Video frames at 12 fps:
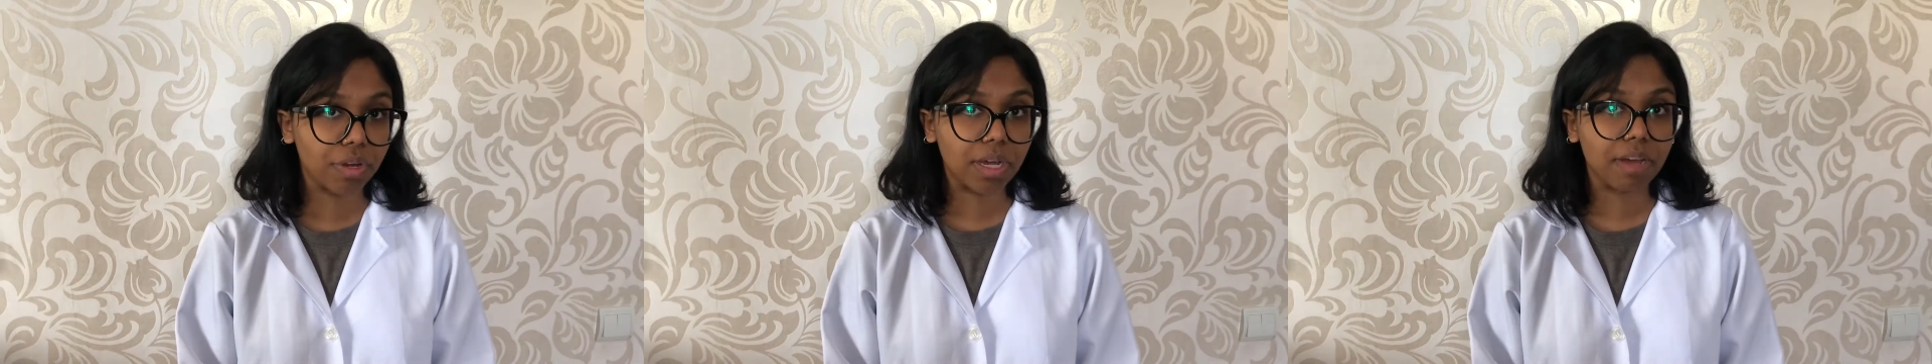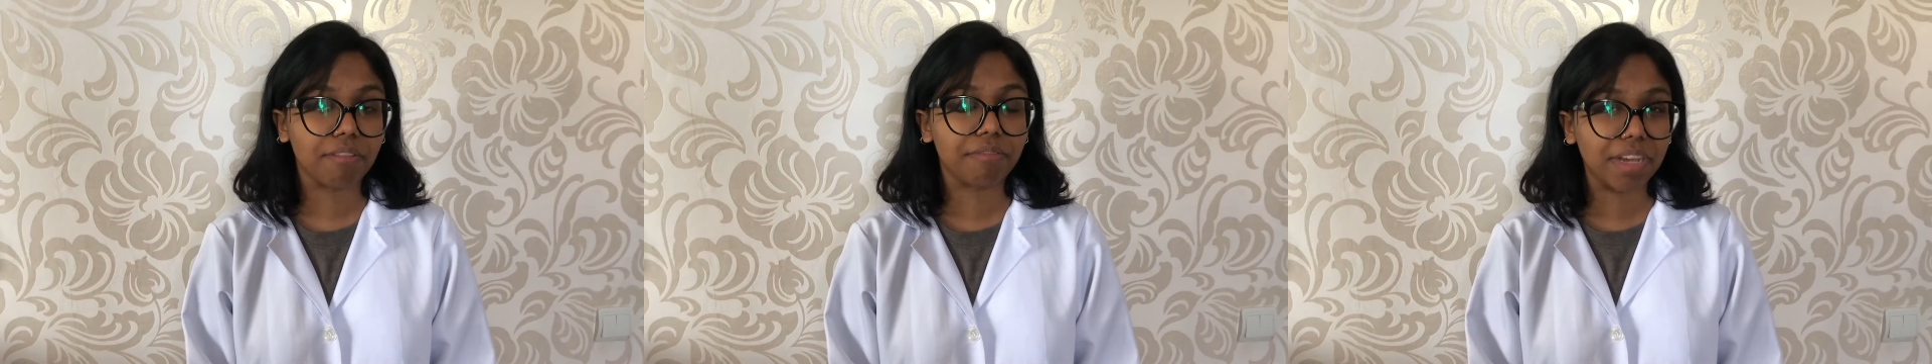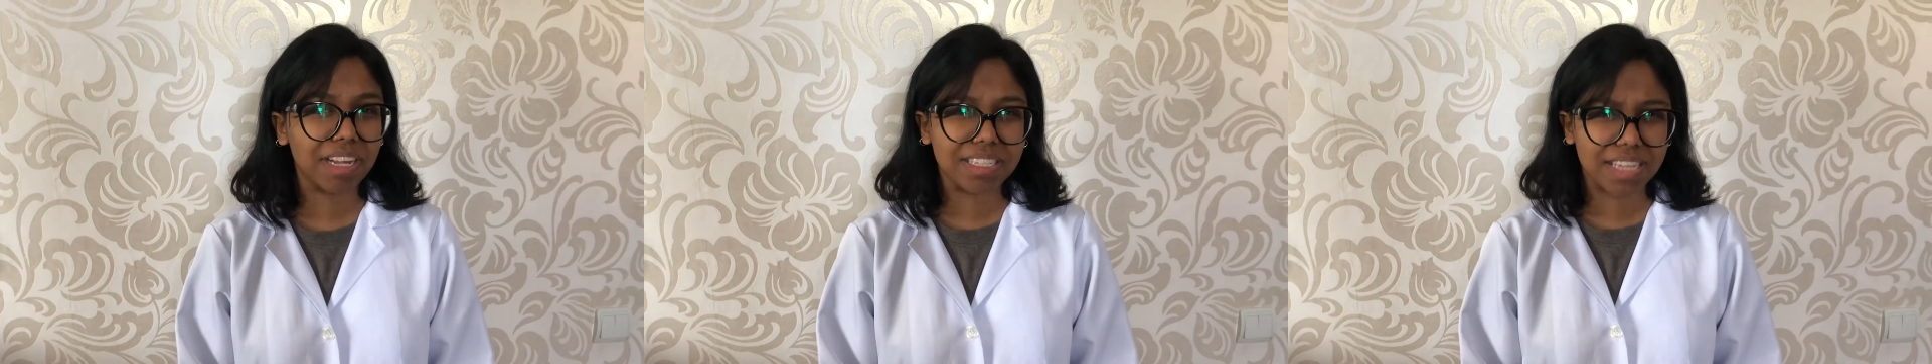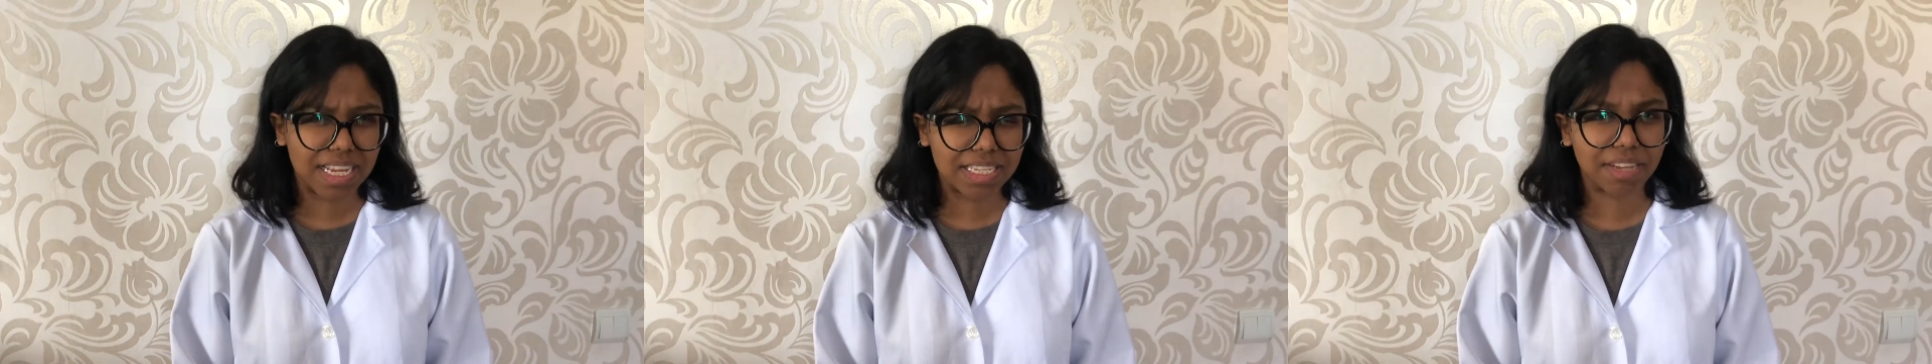feels
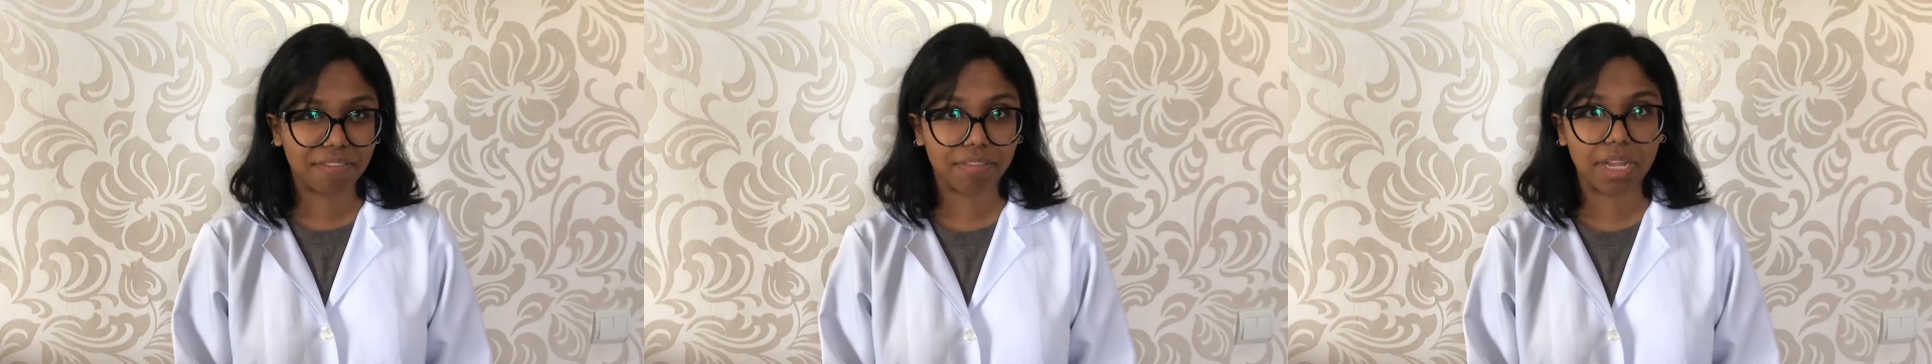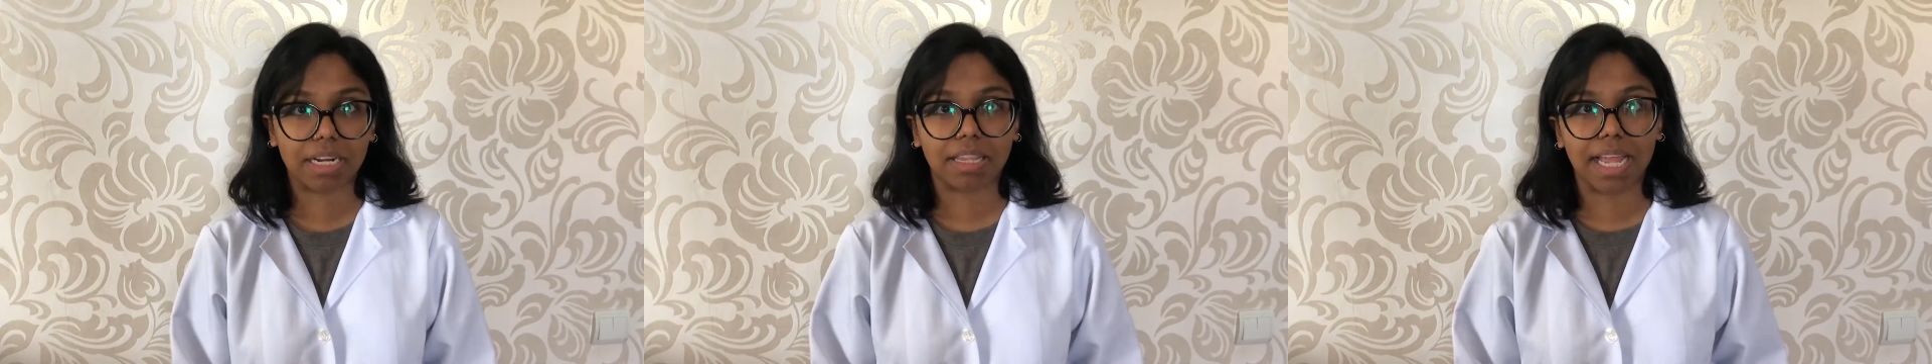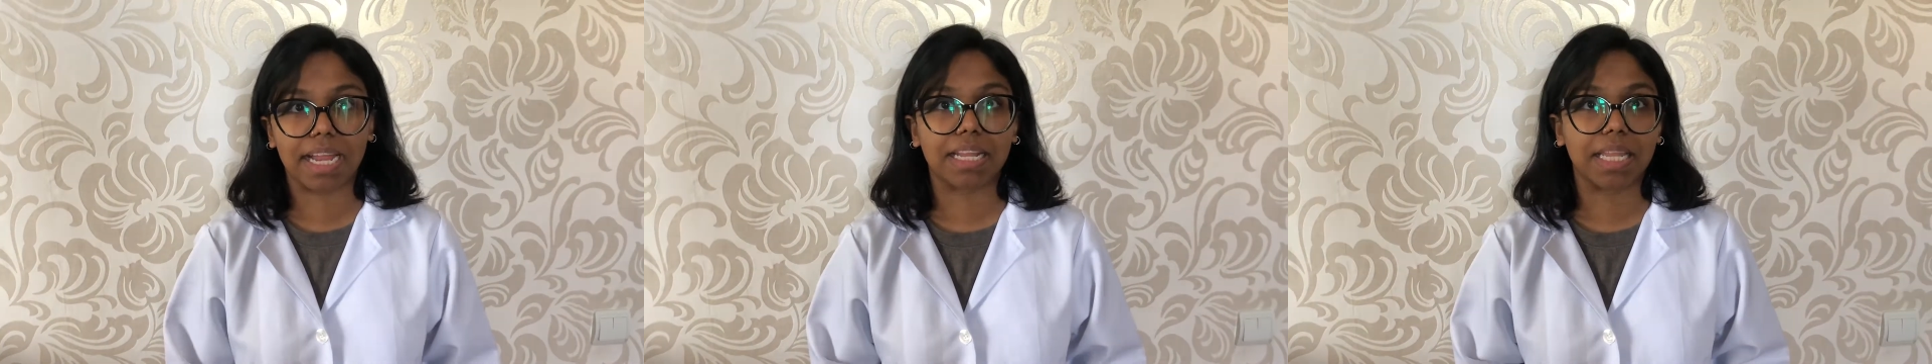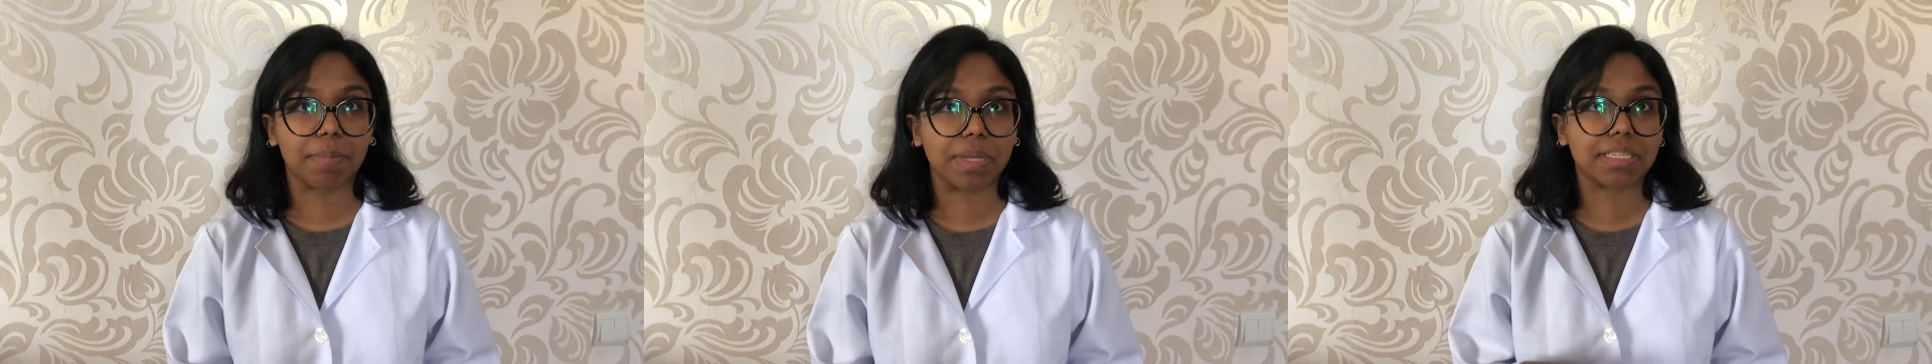as if that leg and
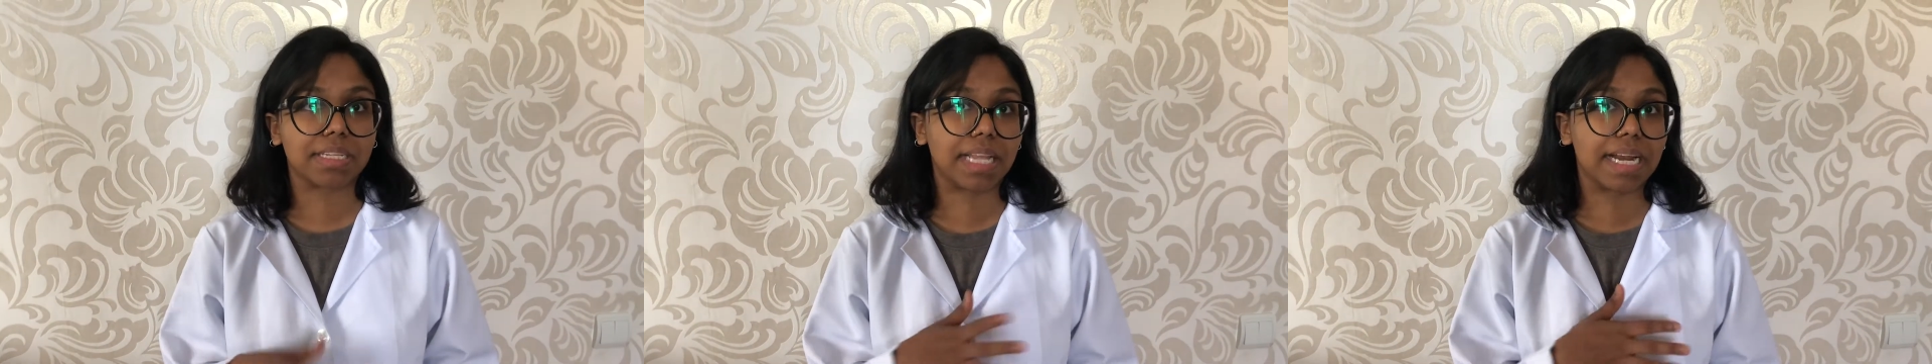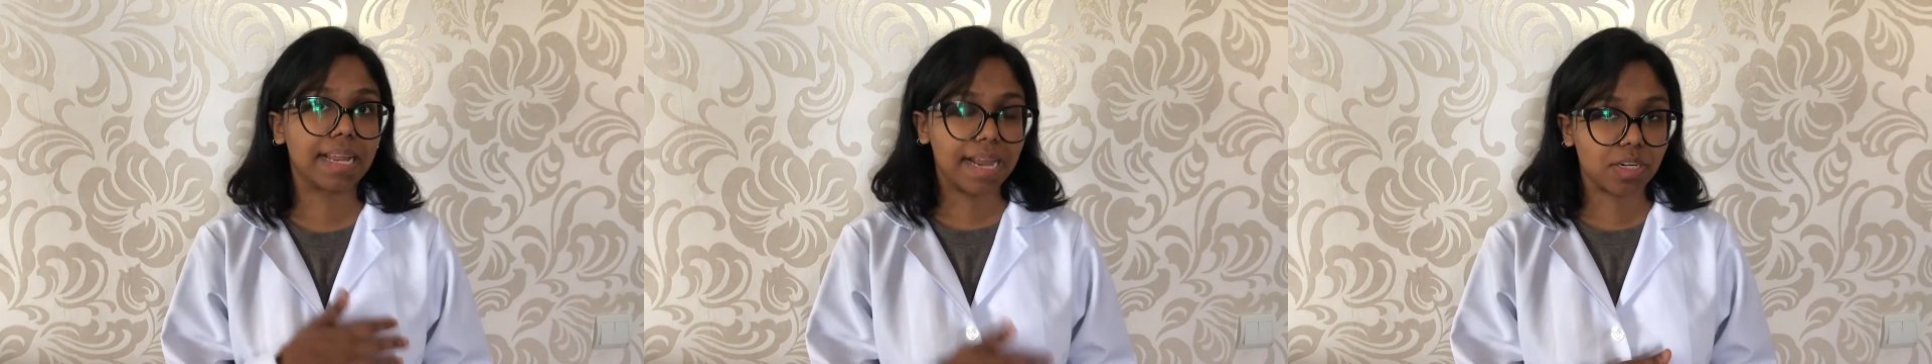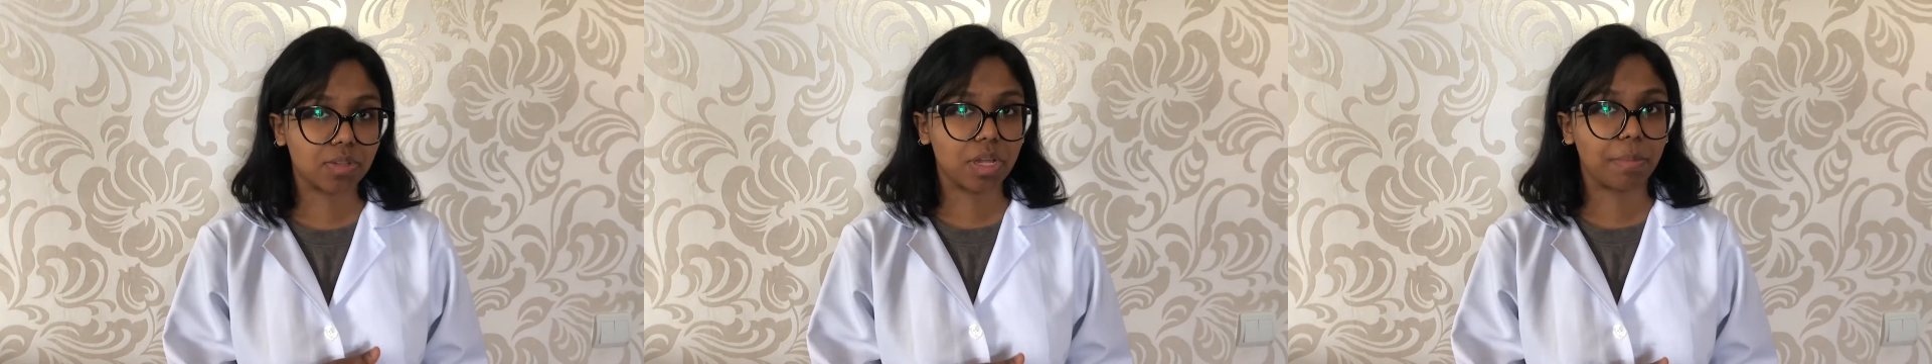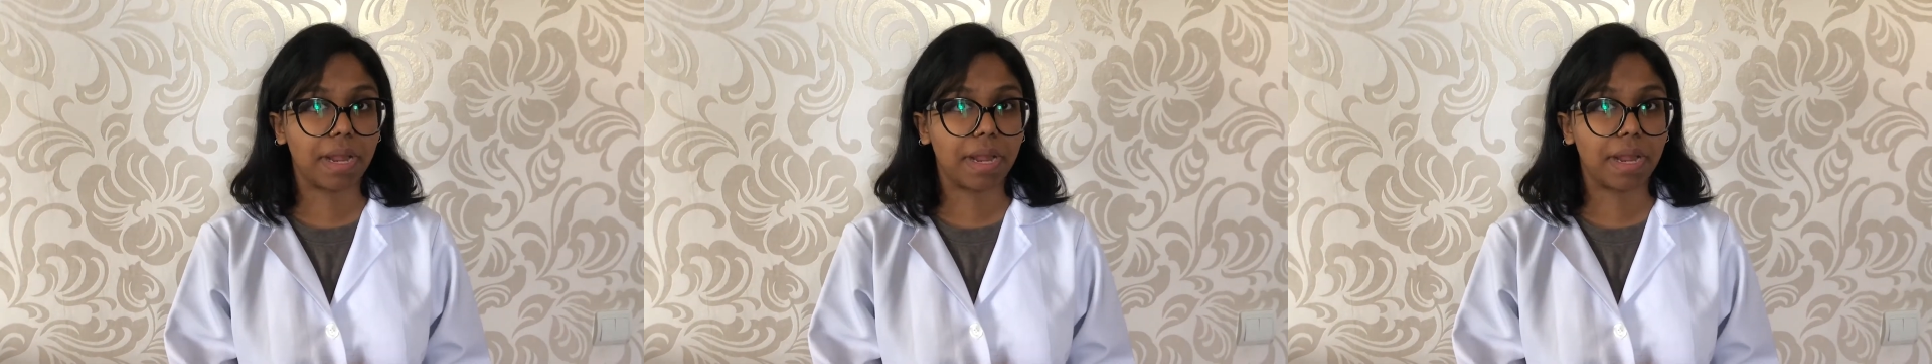limb is still attached to them,